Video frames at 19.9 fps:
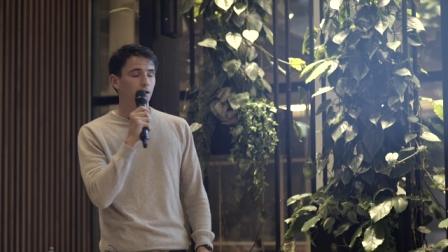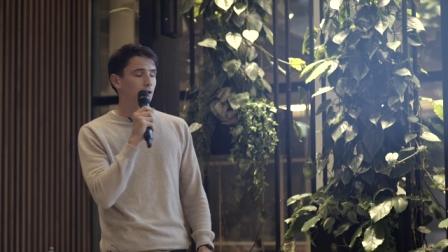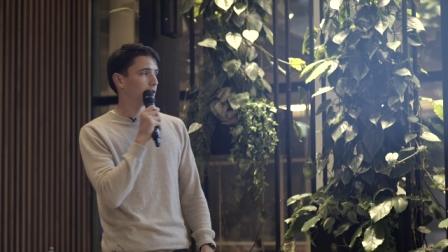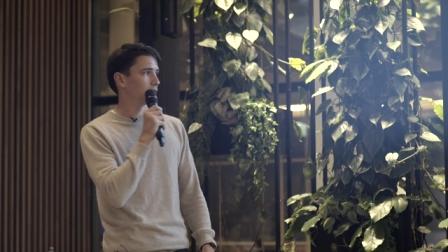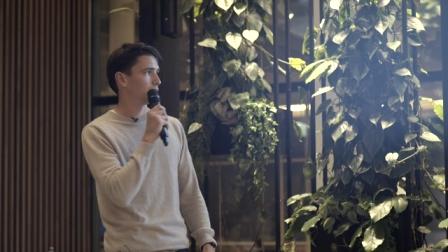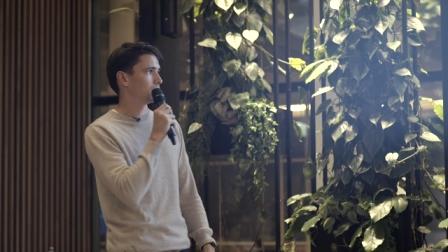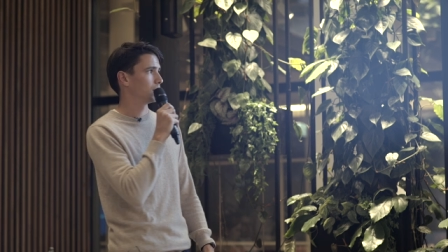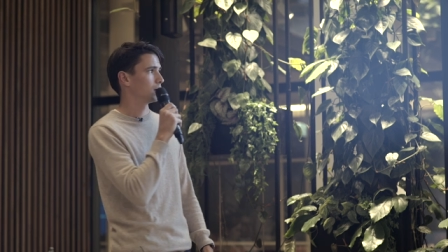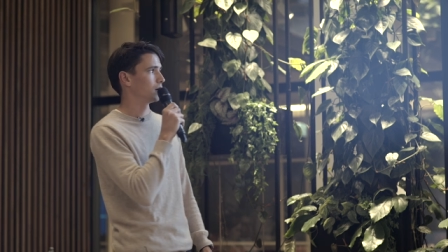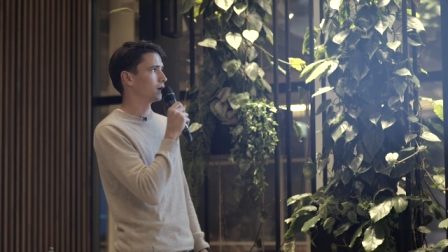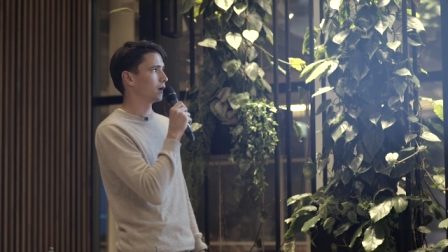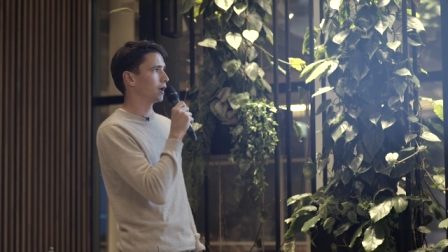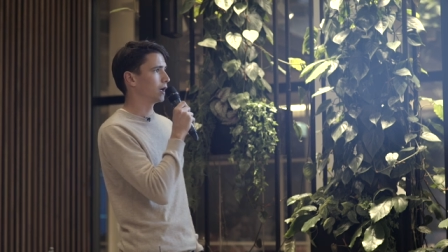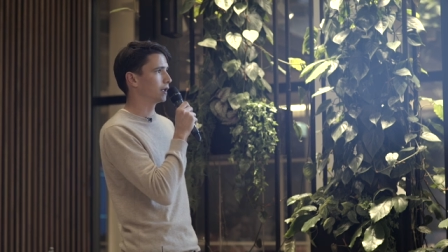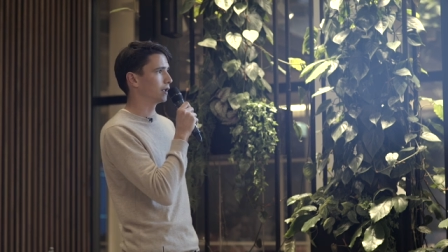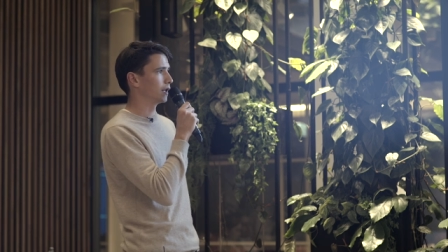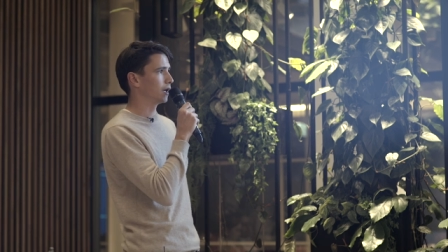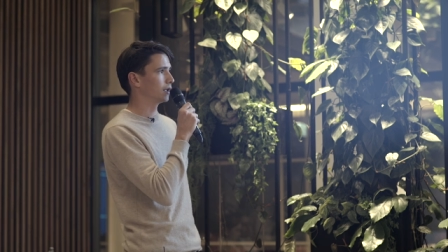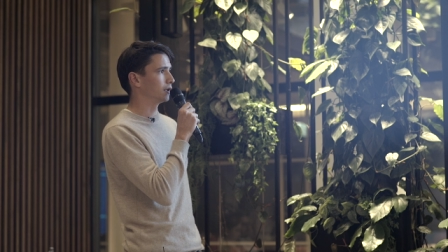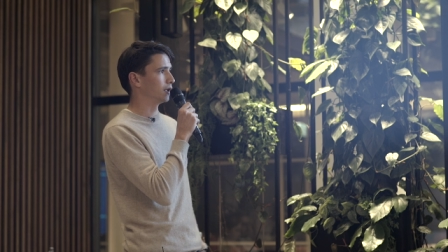uh,
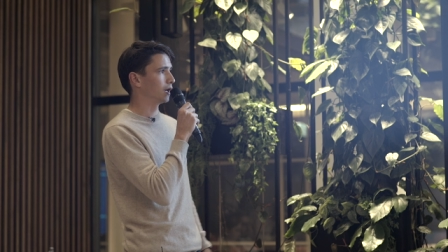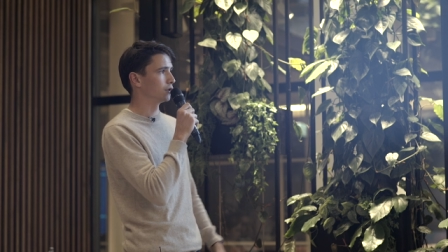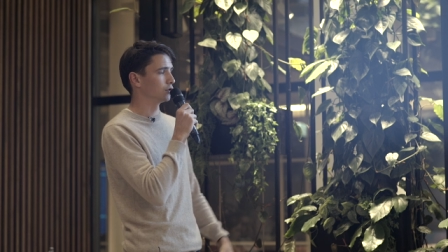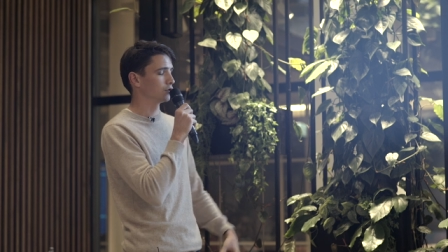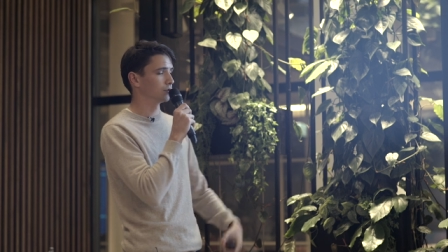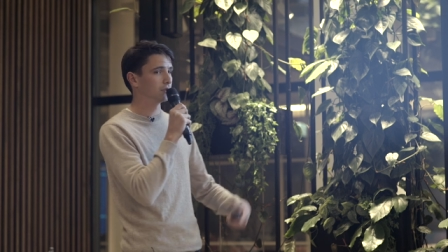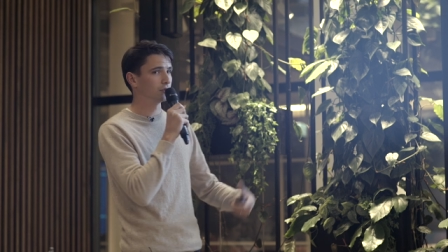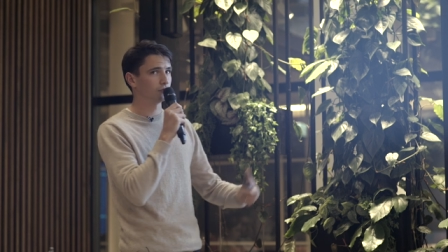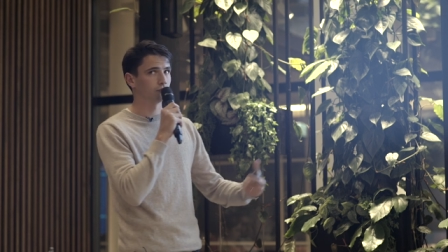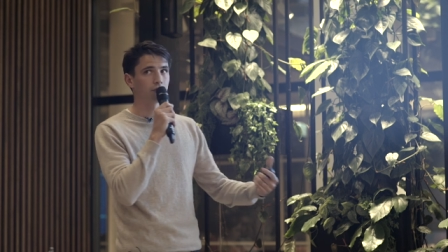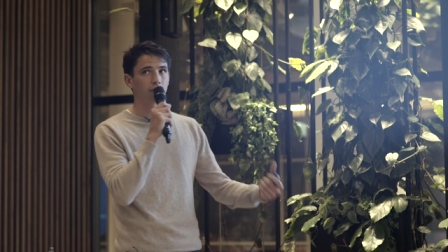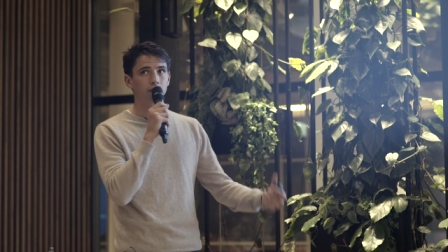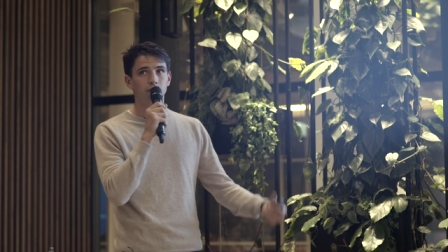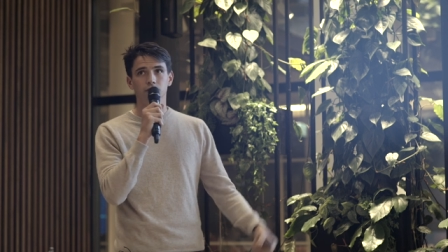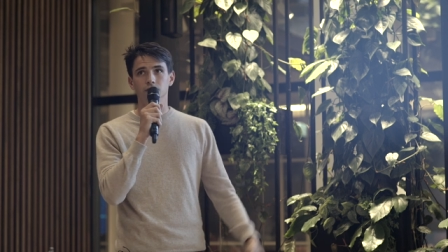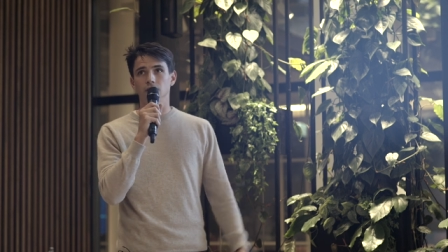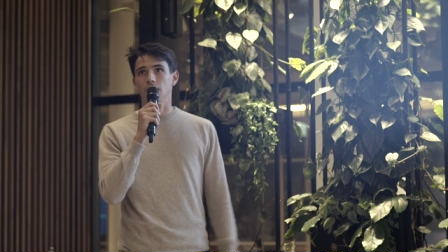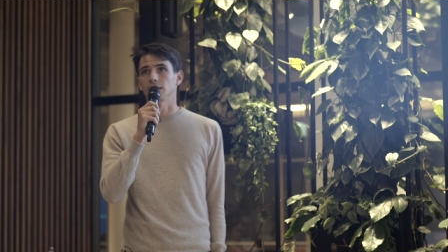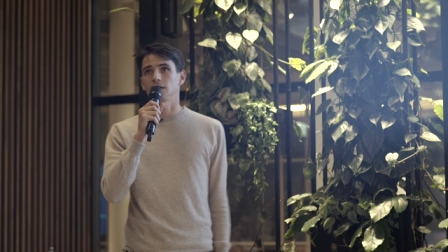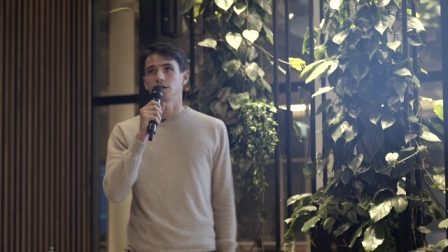and, and, and during two
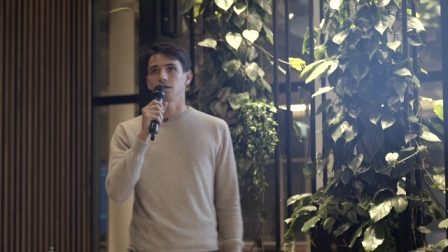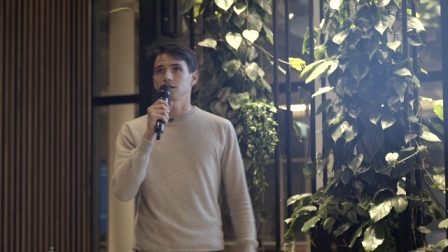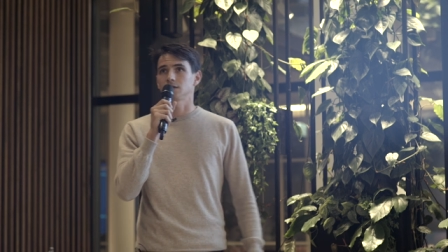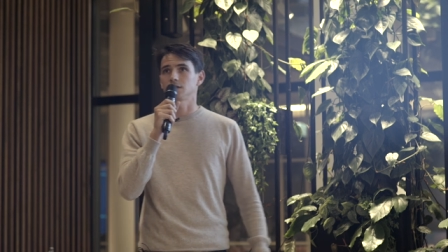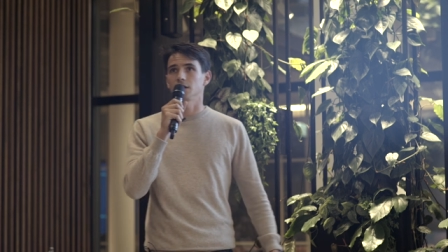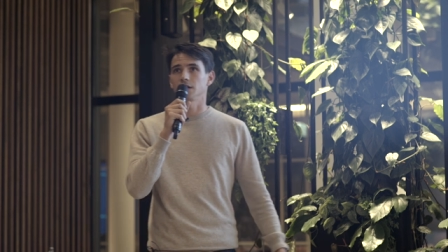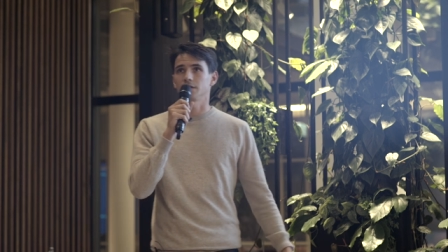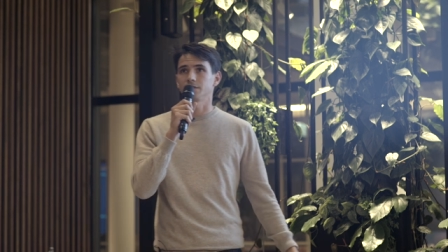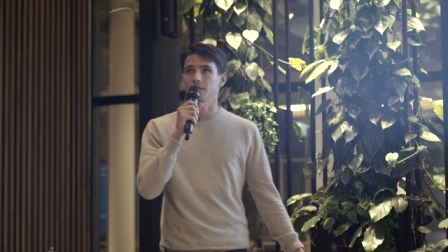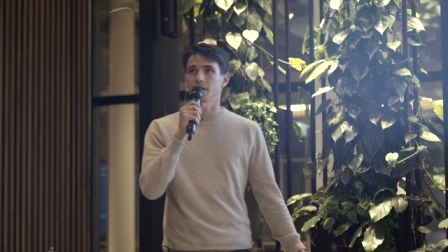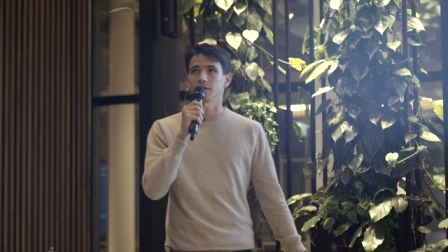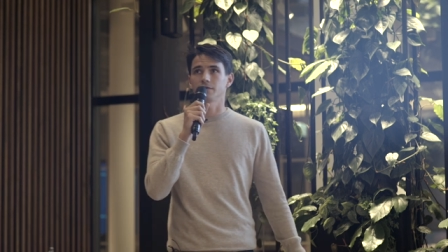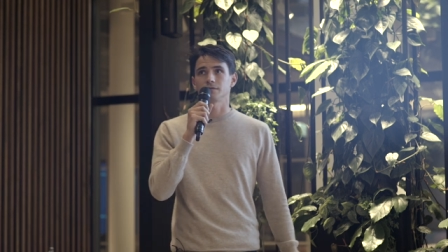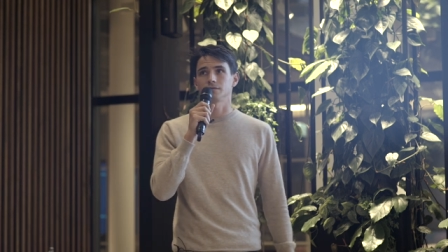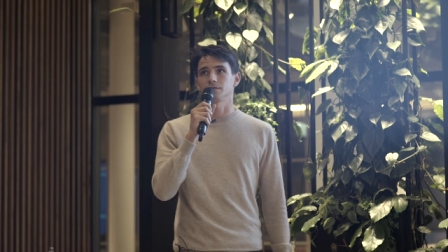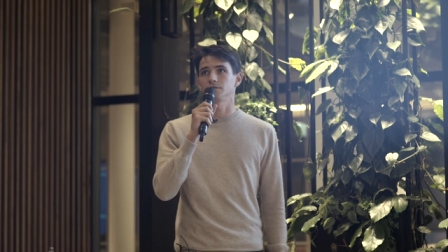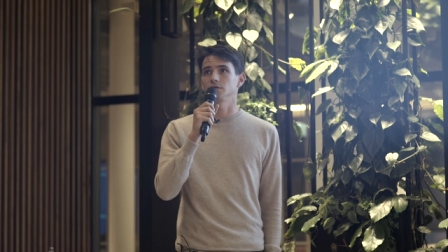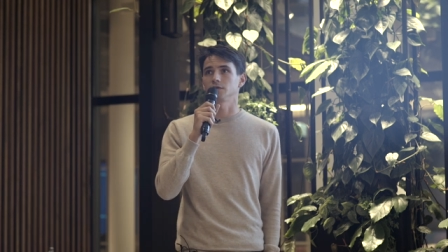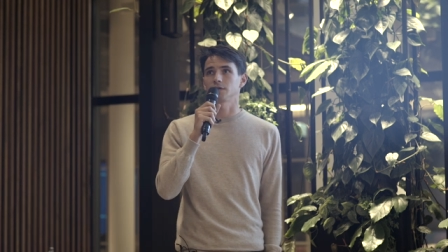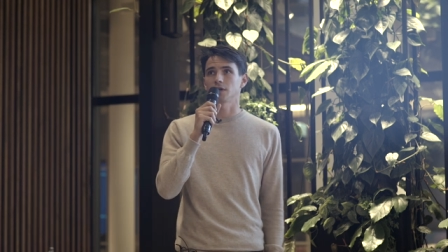years, at least like
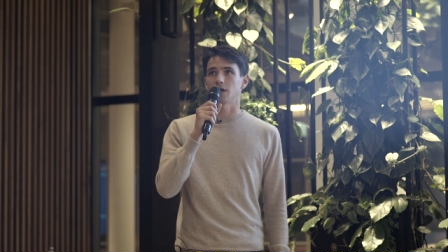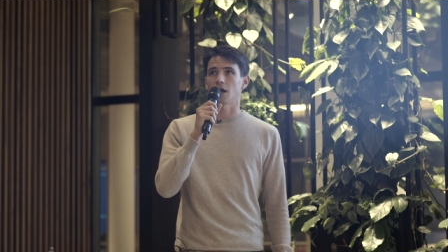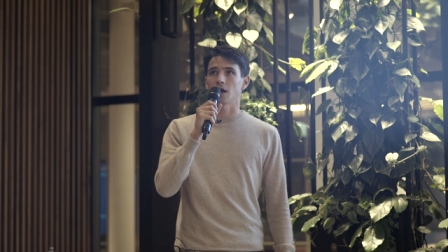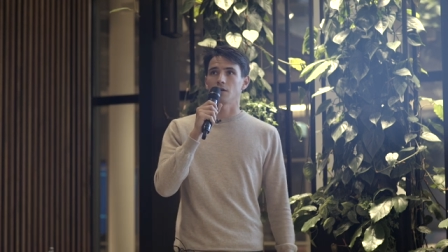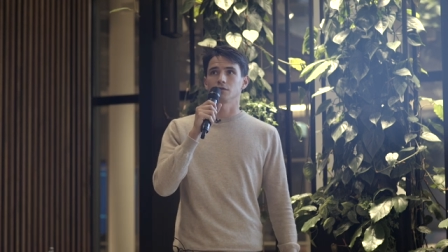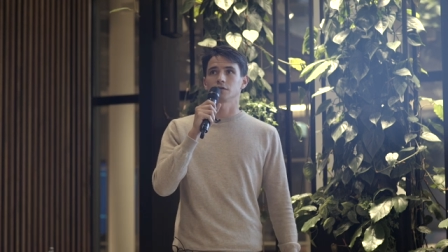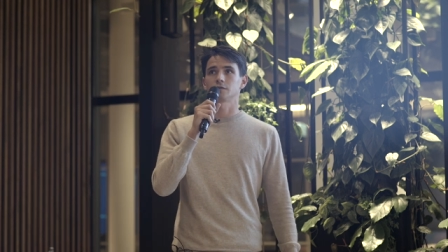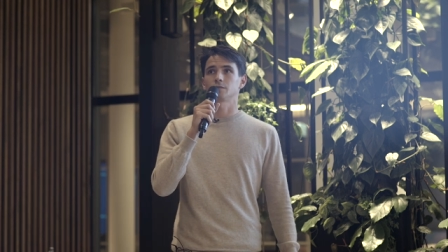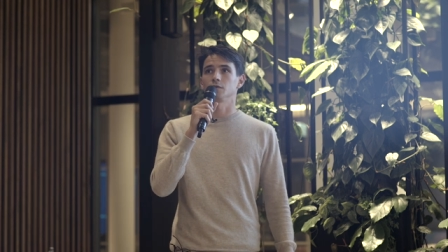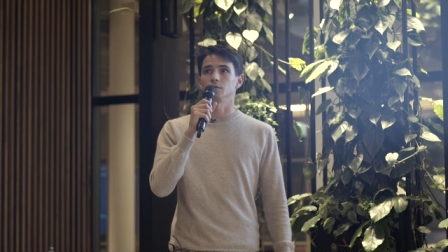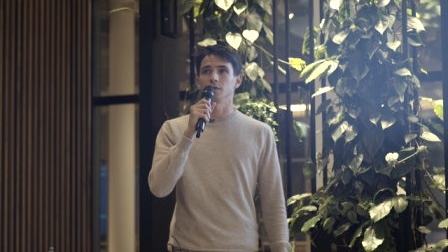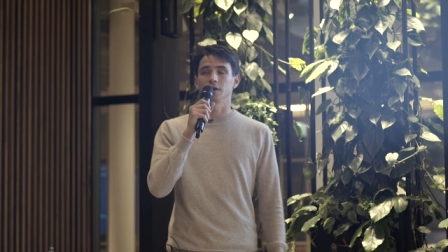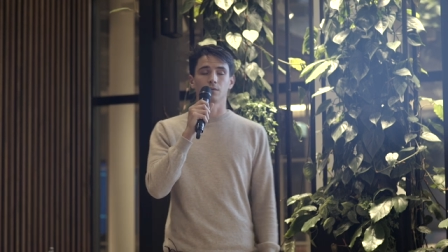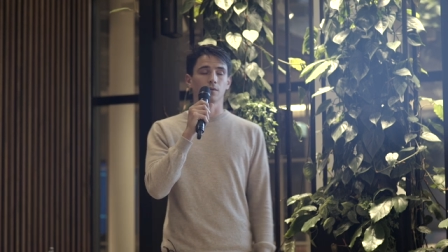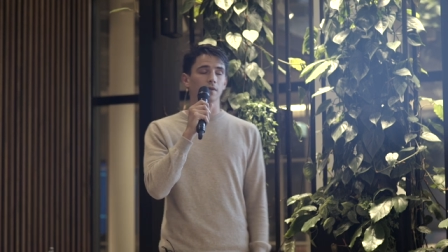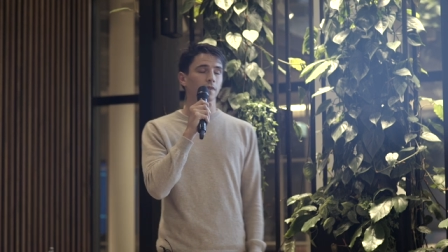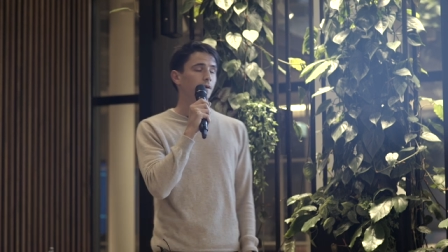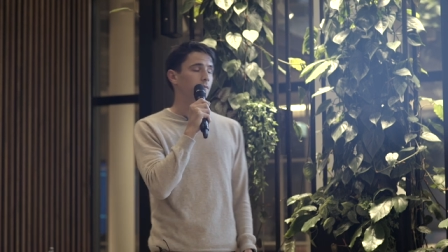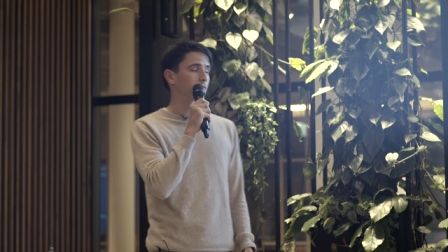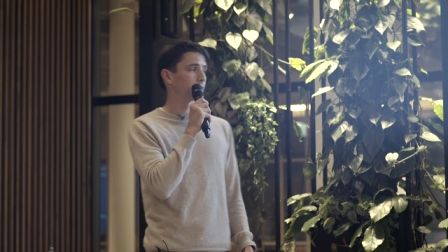five to ten hours per week
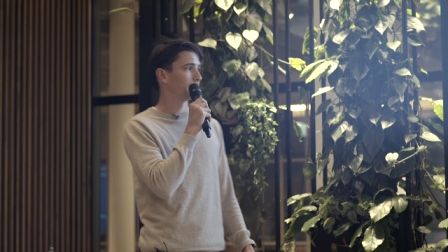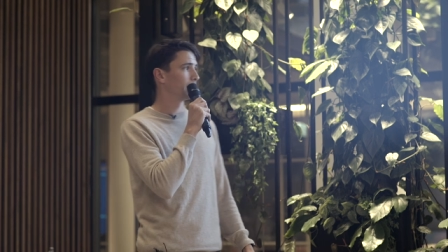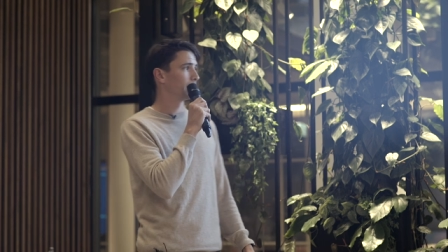with them.